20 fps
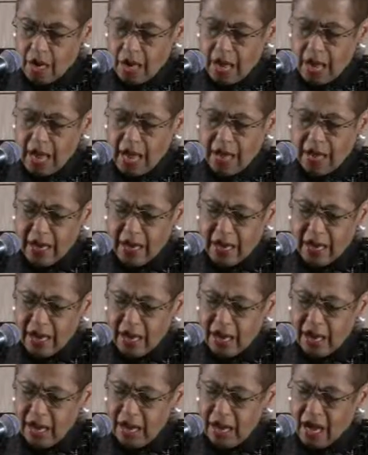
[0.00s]
I,
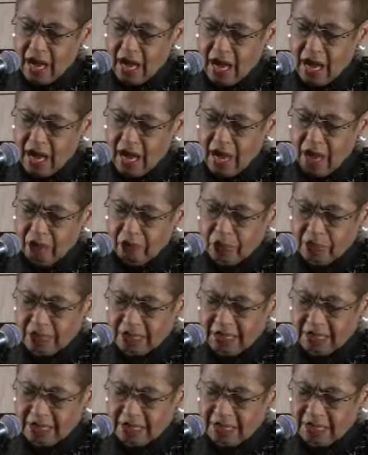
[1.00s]
I am
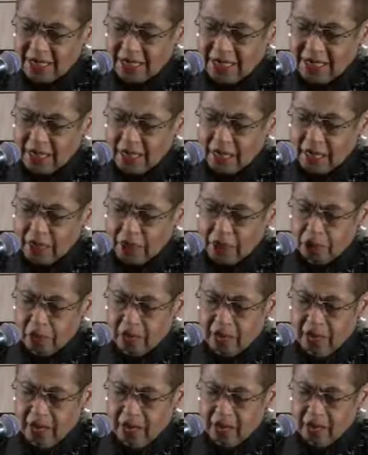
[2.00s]
particularly uh,
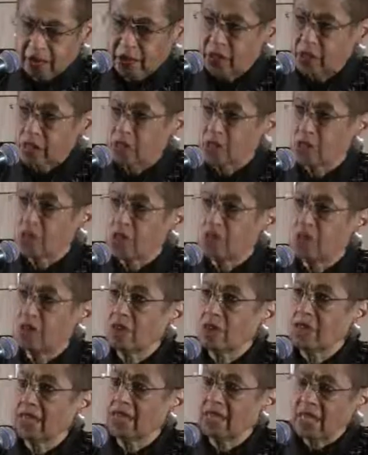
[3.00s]
proud to
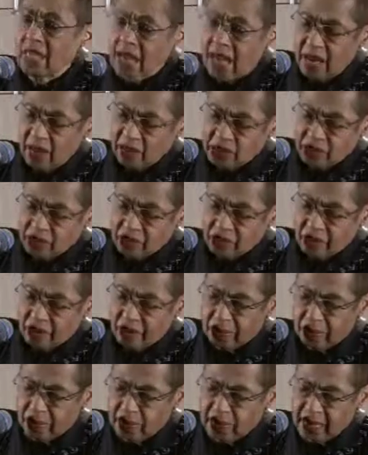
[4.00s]
serve in the House of
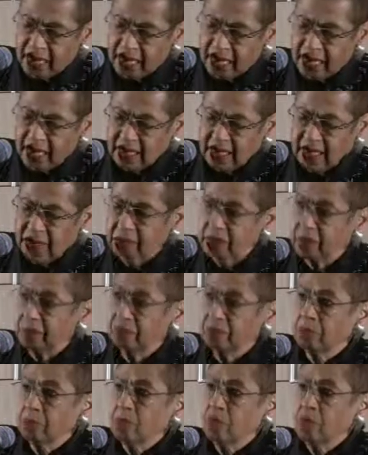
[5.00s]
Representatives
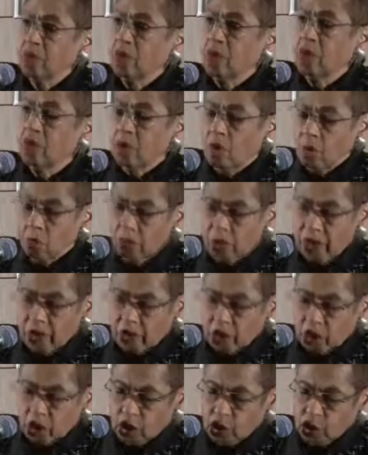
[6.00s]

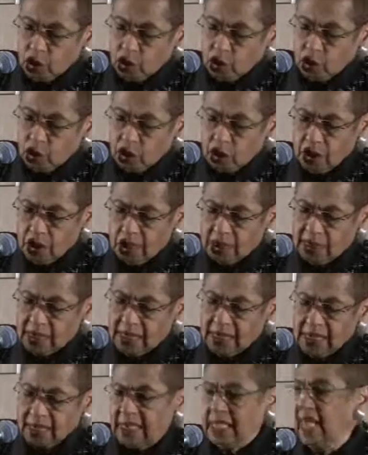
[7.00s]
with two
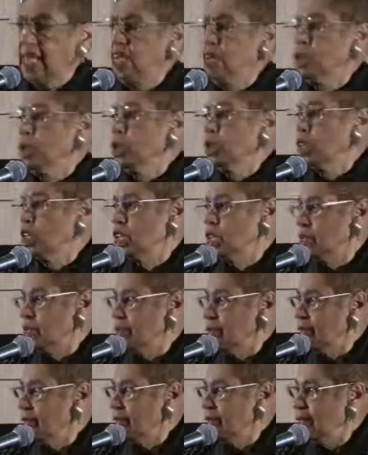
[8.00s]

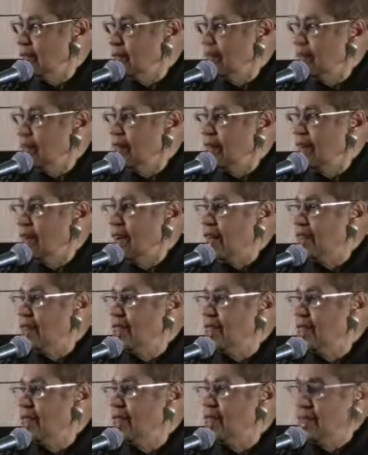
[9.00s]
distinguished
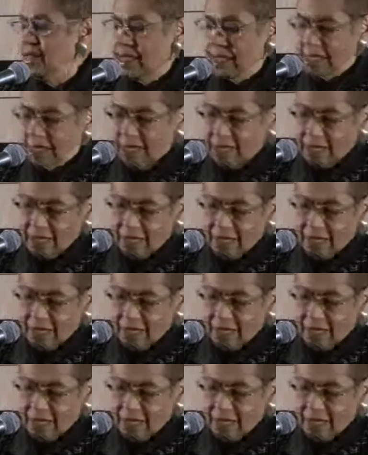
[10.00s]
colleagues